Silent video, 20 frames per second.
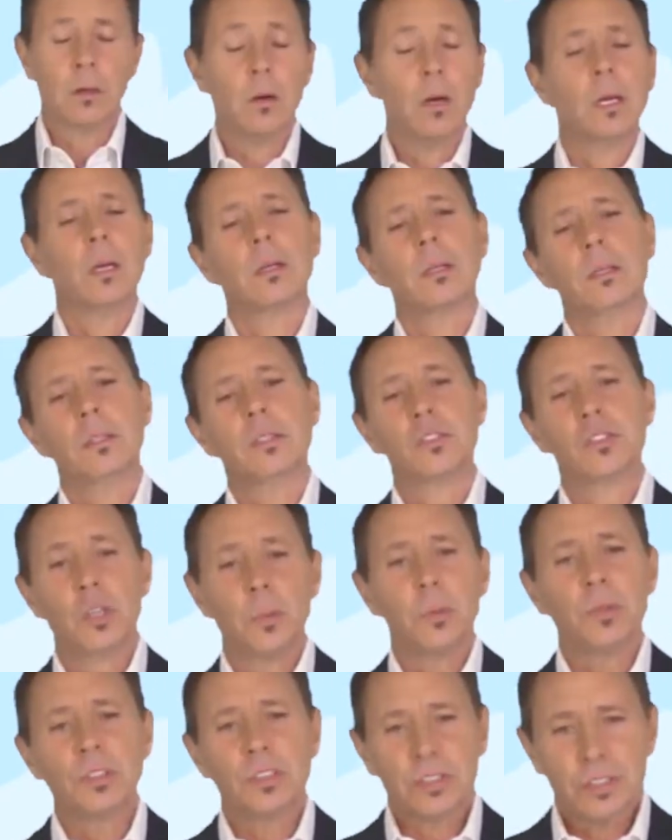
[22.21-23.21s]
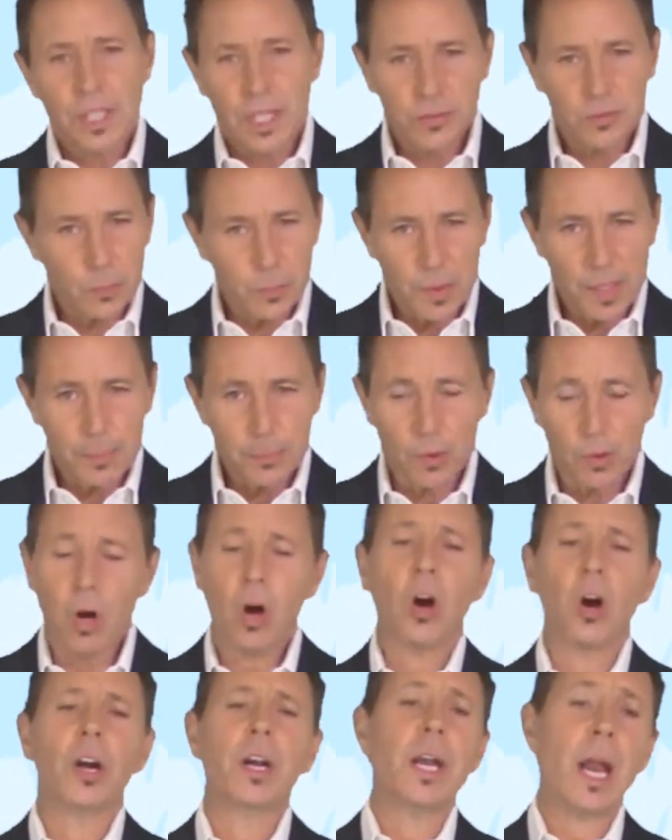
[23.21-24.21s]
Well, super successful
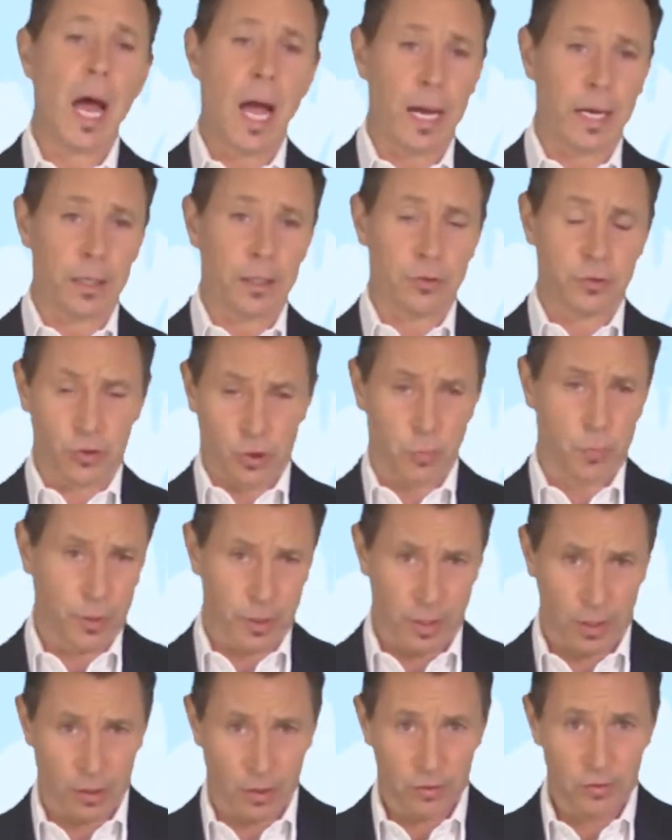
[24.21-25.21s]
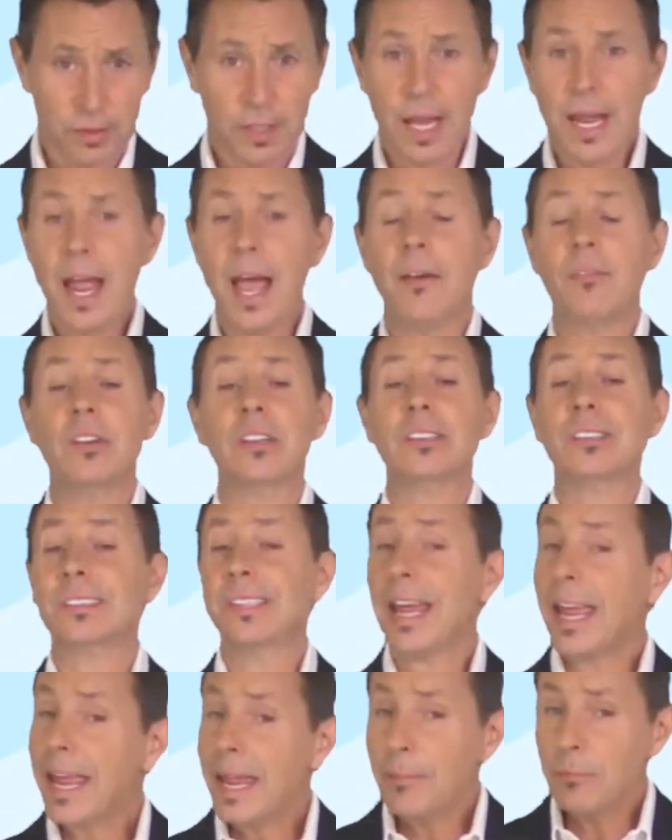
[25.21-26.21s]
people are not superheroes. They have the
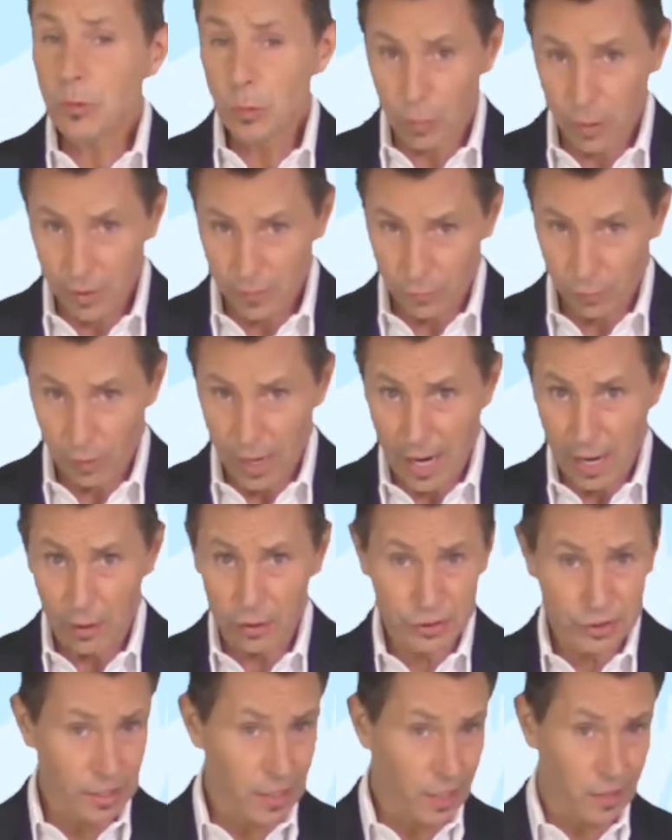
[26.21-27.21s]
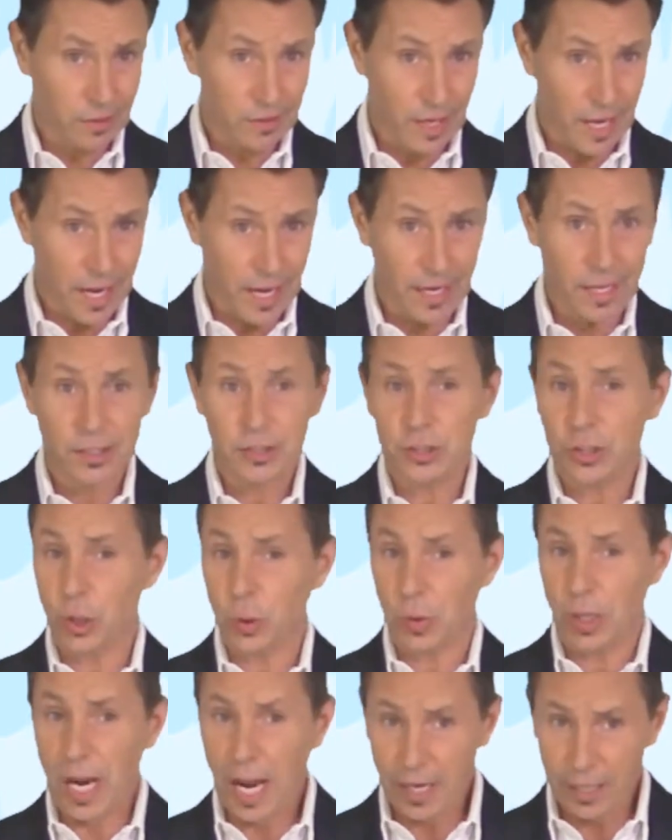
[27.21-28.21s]
same twenty-four hours in their day as
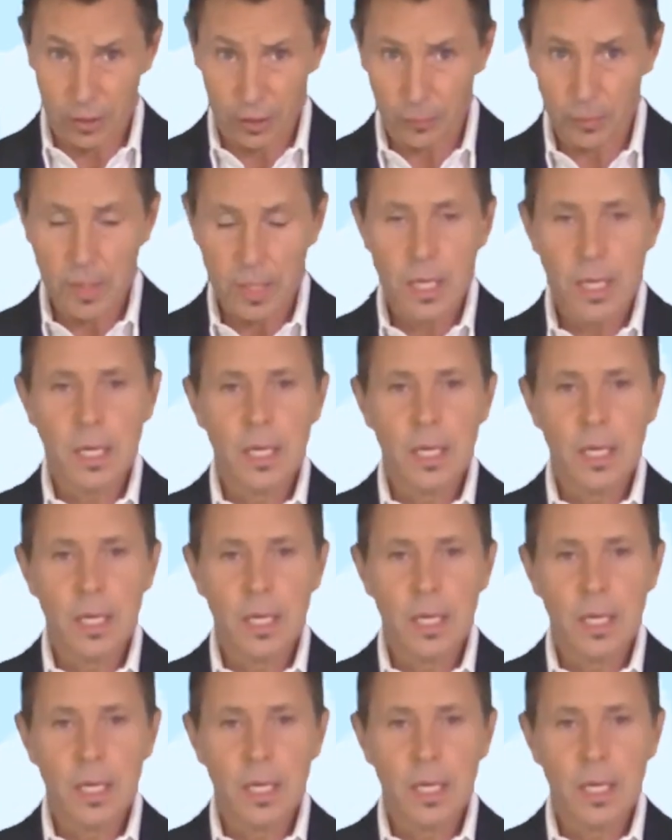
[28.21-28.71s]
you and I do.